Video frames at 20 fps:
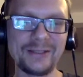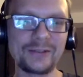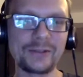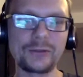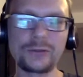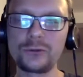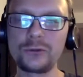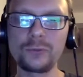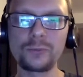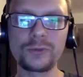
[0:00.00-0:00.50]

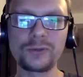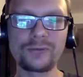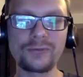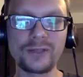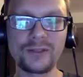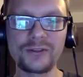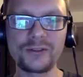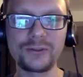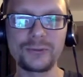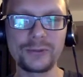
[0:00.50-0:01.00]
super
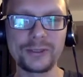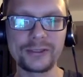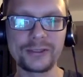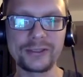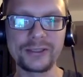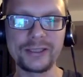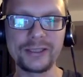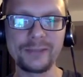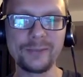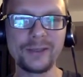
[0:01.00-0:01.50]
fancy, weird
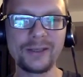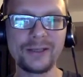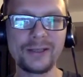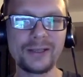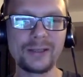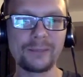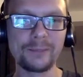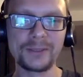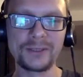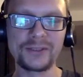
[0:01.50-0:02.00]
name,
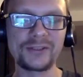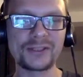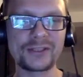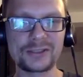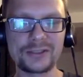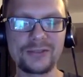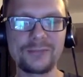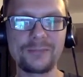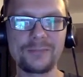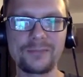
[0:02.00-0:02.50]
but it's
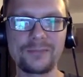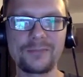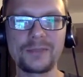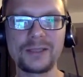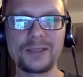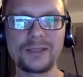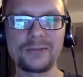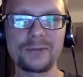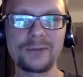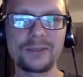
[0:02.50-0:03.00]
actually
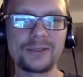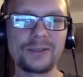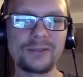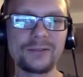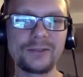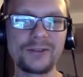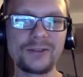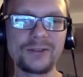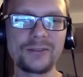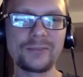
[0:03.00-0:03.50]

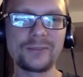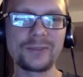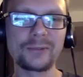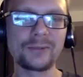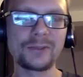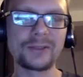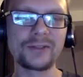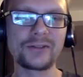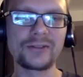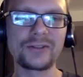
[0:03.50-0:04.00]
relatively simple
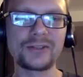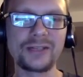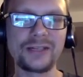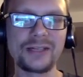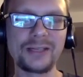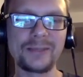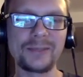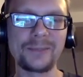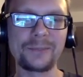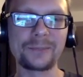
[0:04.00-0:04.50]
once
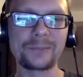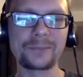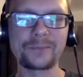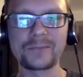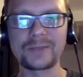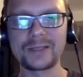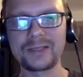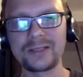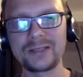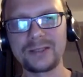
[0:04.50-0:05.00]

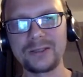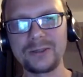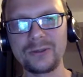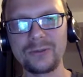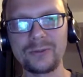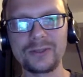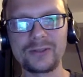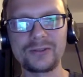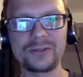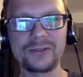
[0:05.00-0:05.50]

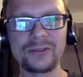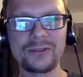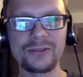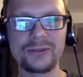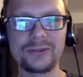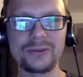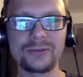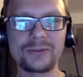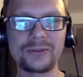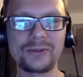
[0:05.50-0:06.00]

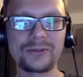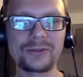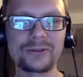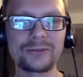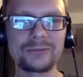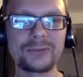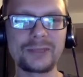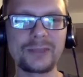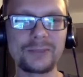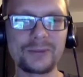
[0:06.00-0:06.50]
you sort
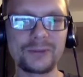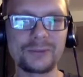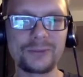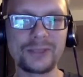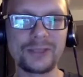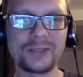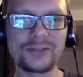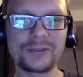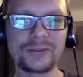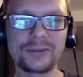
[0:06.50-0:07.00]
of wrap your
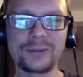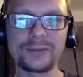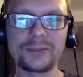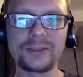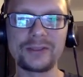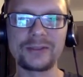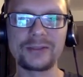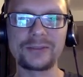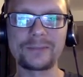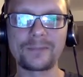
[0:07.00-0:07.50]
brains around
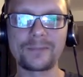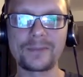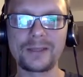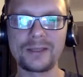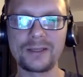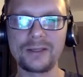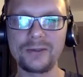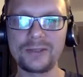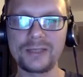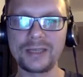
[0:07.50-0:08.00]
it.
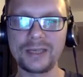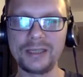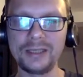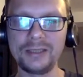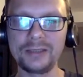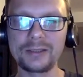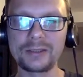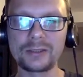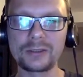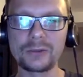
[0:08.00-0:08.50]
Okay,
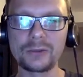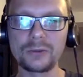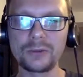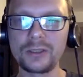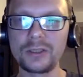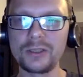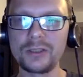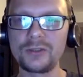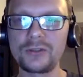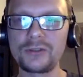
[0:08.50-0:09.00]
cool.
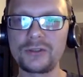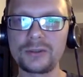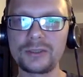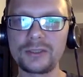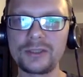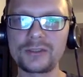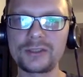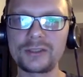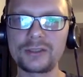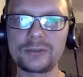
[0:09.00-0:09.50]
So
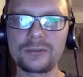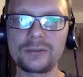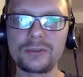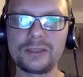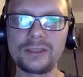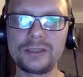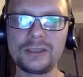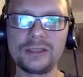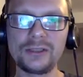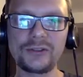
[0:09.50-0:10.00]
let's get to
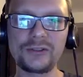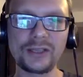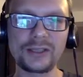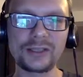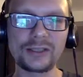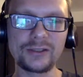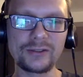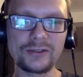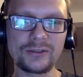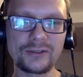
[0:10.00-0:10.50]
the
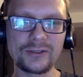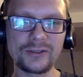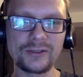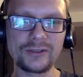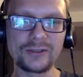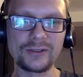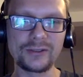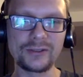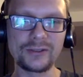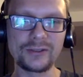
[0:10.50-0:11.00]
second
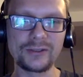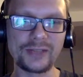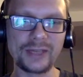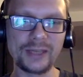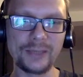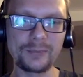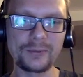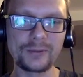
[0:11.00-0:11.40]
step.